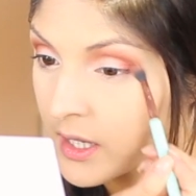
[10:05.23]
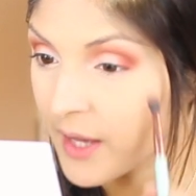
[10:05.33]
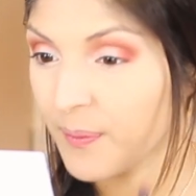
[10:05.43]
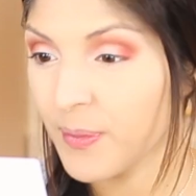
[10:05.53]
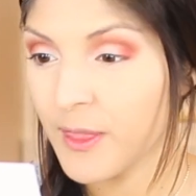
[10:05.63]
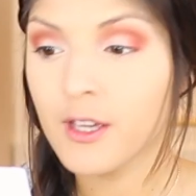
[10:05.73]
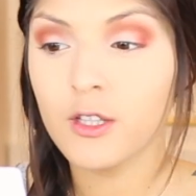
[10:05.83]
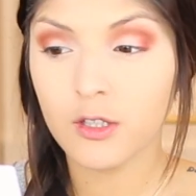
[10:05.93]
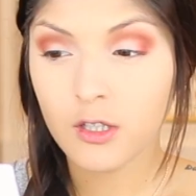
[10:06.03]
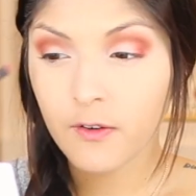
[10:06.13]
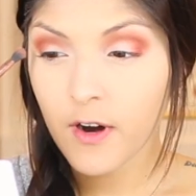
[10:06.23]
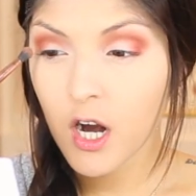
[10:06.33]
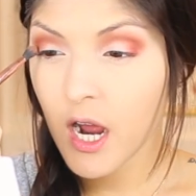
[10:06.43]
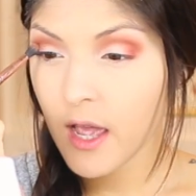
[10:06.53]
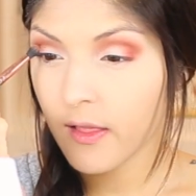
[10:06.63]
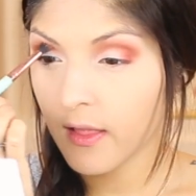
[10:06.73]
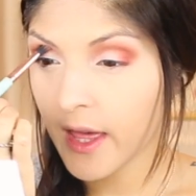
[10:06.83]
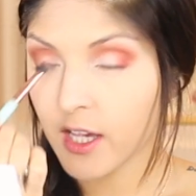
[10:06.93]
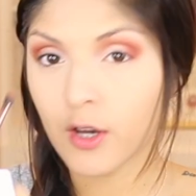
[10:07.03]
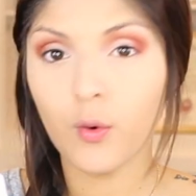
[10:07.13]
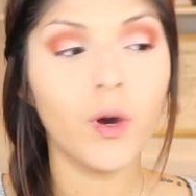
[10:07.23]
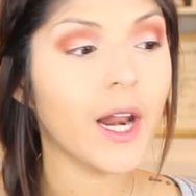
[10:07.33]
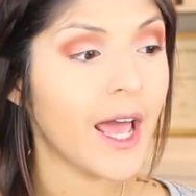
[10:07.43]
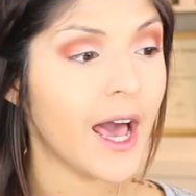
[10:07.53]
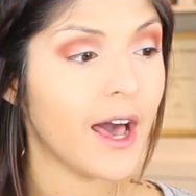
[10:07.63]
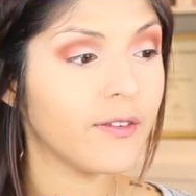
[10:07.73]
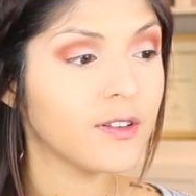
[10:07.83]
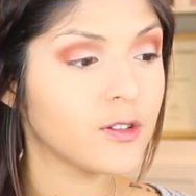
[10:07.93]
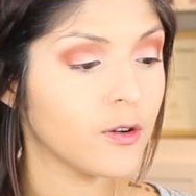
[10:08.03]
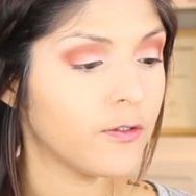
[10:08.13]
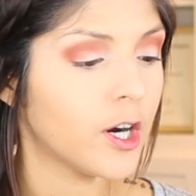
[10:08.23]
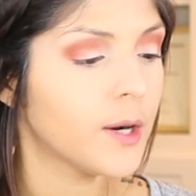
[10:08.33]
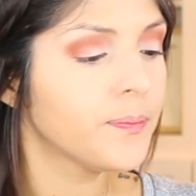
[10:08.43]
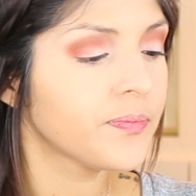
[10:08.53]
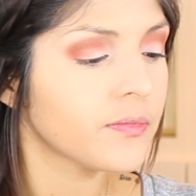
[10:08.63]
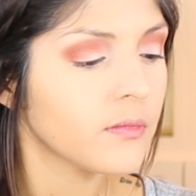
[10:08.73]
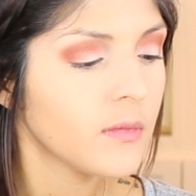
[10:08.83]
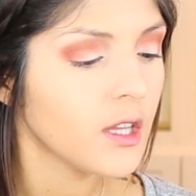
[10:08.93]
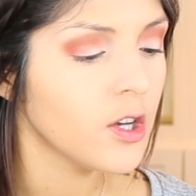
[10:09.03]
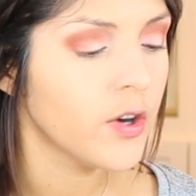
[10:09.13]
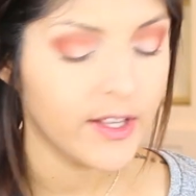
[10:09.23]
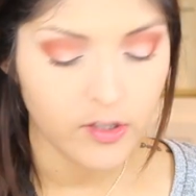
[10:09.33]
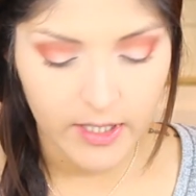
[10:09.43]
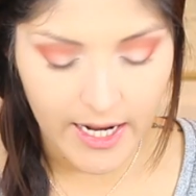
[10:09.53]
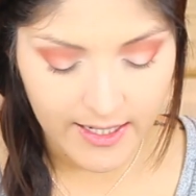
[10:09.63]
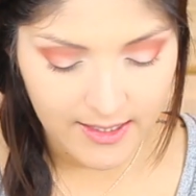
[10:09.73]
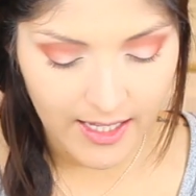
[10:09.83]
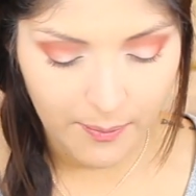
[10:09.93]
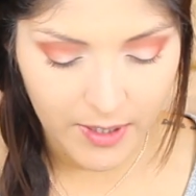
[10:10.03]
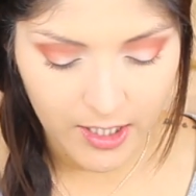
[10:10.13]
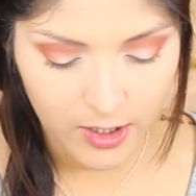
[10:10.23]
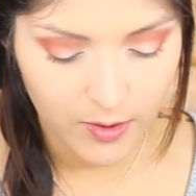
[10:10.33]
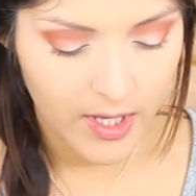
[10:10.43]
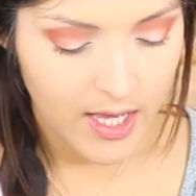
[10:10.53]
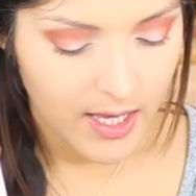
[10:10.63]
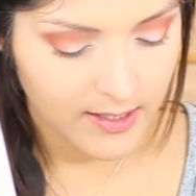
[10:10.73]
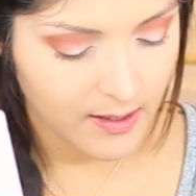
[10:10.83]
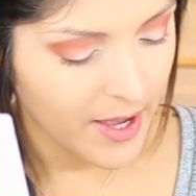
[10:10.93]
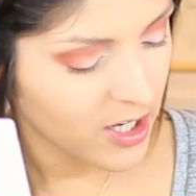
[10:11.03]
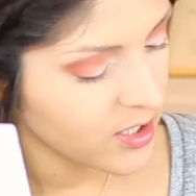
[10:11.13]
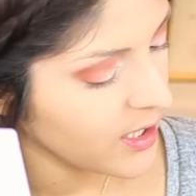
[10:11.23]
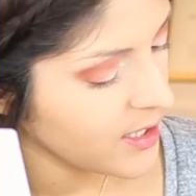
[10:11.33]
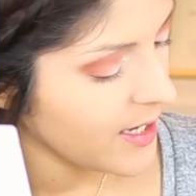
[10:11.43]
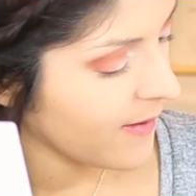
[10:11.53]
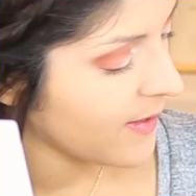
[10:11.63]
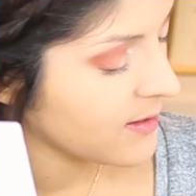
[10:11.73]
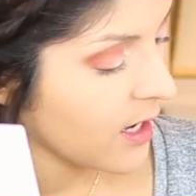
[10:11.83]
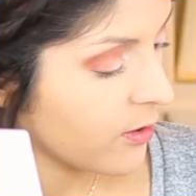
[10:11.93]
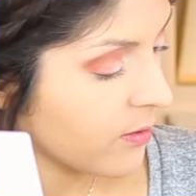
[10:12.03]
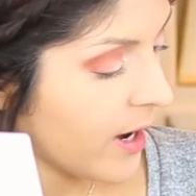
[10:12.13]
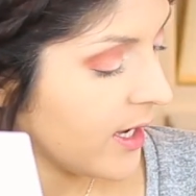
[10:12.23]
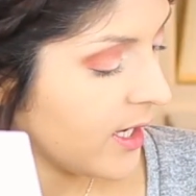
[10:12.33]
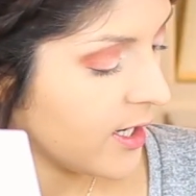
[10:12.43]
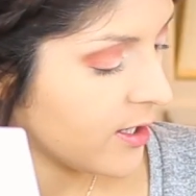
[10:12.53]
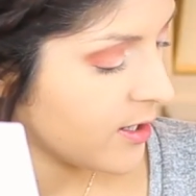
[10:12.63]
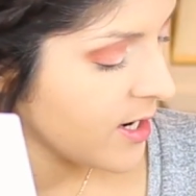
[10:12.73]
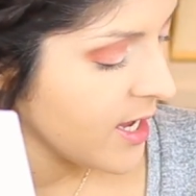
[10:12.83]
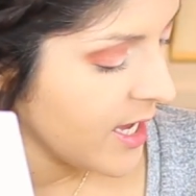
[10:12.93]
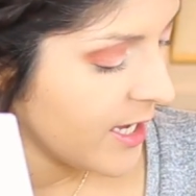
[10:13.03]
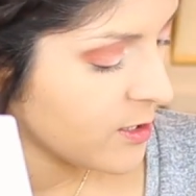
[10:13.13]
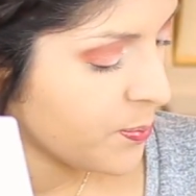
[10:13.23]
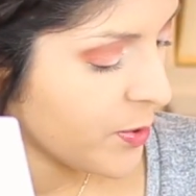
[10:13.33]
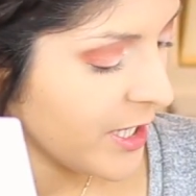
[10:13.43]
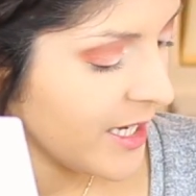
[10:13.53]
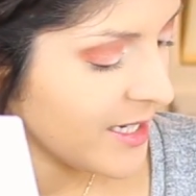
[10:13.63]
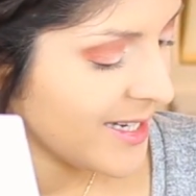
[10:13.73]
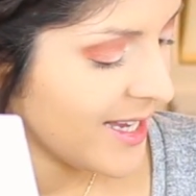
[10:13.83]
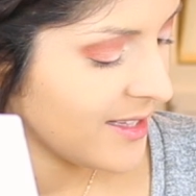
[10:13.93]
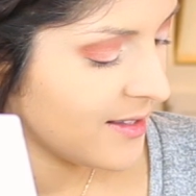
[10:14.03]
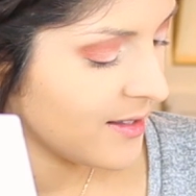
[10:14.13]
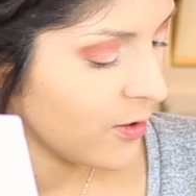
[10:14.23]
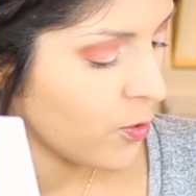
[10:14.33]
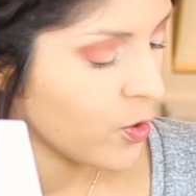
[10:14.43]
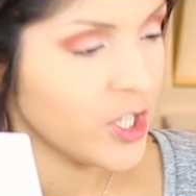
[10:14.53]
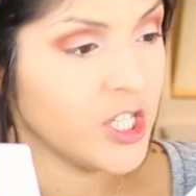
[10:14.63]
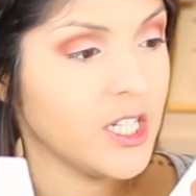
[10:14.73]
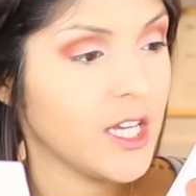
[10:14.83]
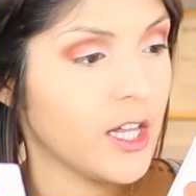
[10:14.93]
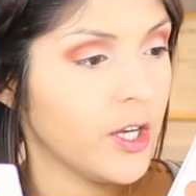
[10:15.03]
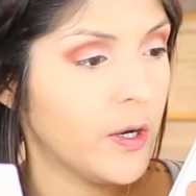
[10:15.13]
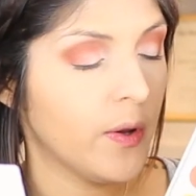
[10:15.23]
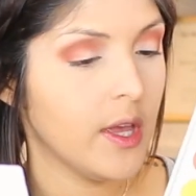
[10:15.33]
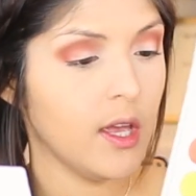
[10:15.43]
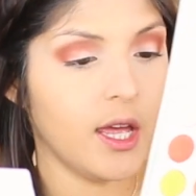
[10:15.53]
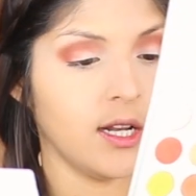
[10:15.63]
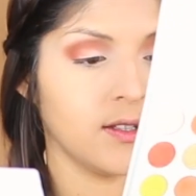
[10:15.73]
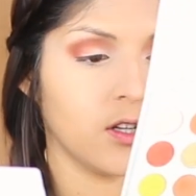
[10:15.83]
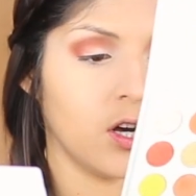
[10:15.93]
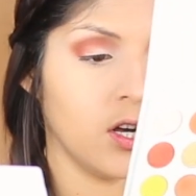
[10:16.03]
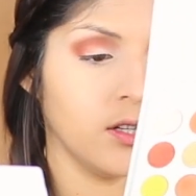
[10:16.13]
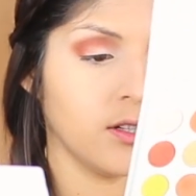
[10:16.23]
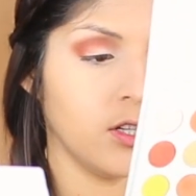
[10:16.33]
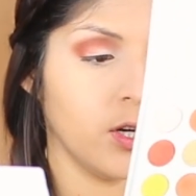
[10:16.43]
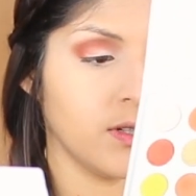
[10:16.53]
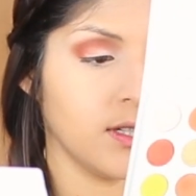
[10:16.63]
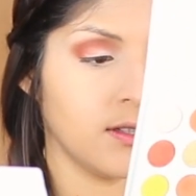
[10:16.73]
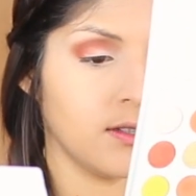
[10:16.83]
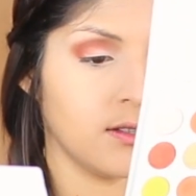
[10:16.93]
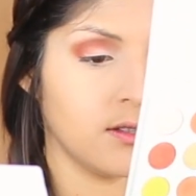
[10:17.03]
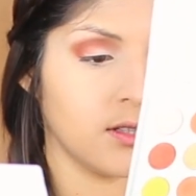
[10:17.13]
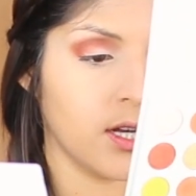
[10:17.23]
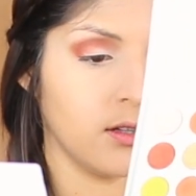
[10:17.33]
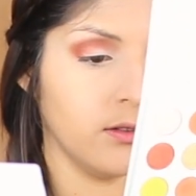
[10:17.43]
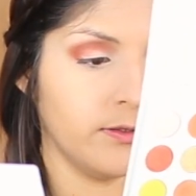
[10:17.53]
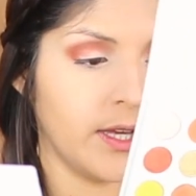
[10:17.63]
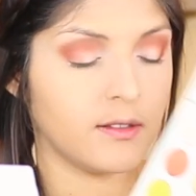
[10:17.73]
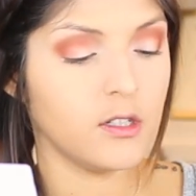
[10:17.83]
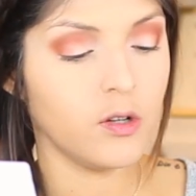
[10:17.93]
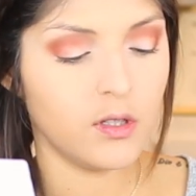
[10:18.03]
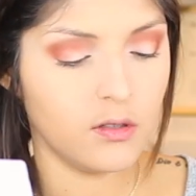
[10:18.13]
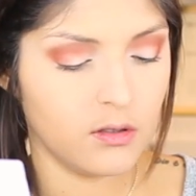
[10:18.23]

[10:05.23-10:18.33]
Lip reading: Okay, So far, I like what I have so far. Okay, so the next thing I'm gonna do is I'm actually gonna take this color right here. It's pretty intense orangey yellow, and it's called Note to Self. Yes, Note